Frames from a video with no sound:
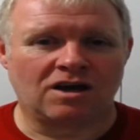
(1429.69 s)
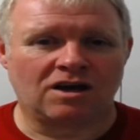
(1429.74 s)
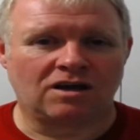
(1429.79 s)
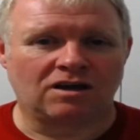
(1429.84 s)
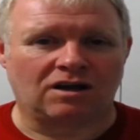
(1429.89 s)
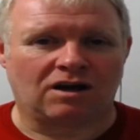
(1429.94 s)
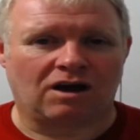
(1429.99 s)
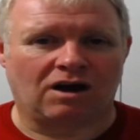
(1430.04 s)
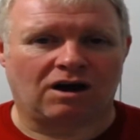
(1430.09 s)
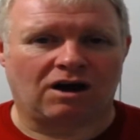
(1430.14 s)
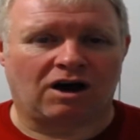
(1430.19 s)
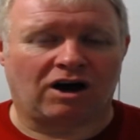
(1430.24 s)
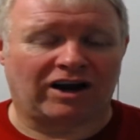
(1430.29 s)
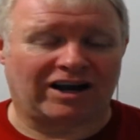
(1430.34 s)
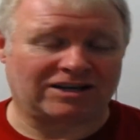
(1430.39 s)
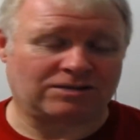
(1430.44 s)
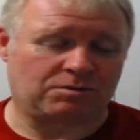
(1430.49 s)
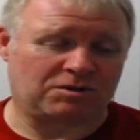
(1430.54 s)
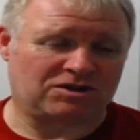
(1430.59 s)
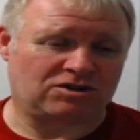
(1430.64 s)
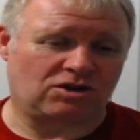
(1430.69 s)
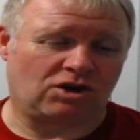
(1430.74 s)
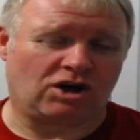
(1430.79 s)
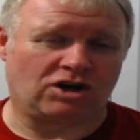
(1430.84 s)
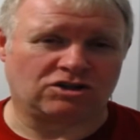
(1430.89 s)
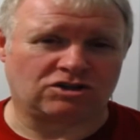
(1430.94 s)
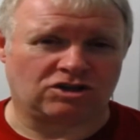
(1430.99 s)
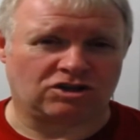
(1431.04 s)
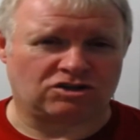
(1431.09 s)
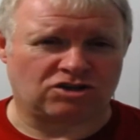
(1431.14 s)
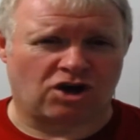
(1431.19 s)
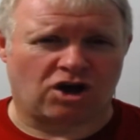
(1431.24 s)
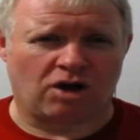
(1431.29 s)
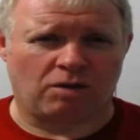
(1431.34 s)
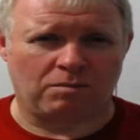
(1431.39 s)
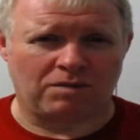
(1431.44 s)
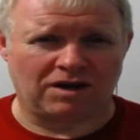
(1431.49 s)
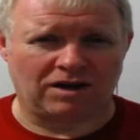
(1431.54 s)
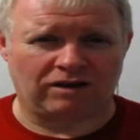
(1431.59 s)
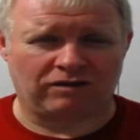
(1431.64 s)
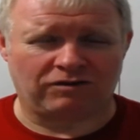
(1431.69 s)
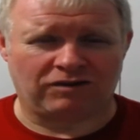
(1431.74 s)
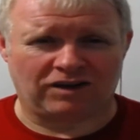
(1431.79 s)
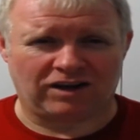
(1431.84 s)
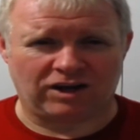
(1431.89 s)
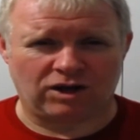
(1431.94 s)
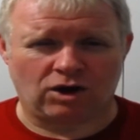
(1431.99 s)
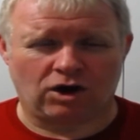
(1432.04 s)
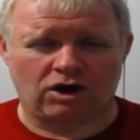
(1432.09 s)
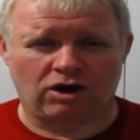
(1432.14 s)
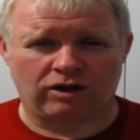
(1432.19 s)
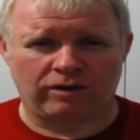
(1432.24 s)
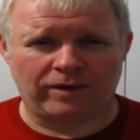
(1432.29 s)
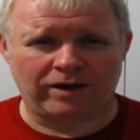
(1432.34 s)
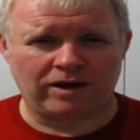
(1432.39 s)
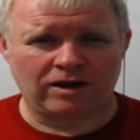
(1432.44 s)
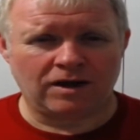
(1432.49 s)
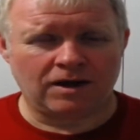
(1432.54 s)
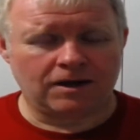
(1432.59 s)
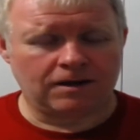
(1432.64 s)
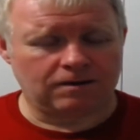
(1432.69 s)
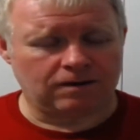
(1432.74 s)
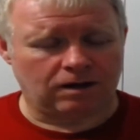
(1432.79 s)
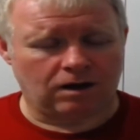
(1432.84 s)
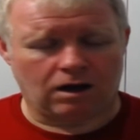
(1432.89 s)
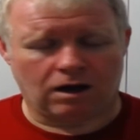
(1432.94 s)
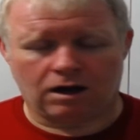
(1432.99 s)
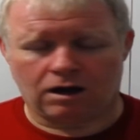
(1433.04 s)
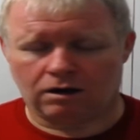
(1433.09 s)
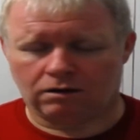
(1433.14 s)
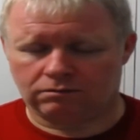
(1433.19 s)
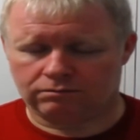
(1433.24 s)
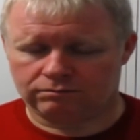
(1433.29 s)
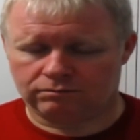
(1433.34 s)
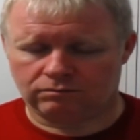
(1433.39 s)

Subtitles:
you know, or asbestosis or mesothelioma, you know.